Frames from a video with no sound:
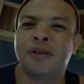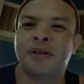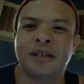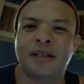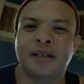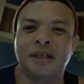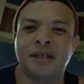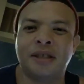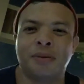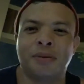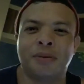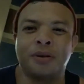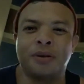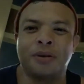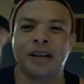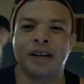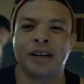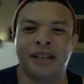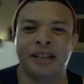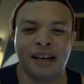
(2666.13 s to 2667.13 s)
at SeaWorld or
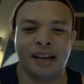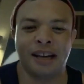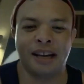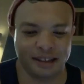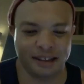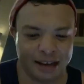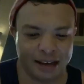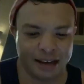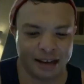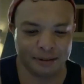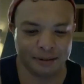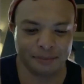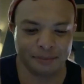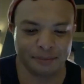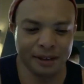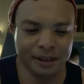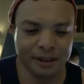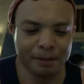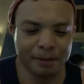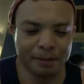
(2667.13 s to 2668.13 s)
anything like
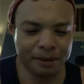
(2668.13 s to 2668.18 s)
that.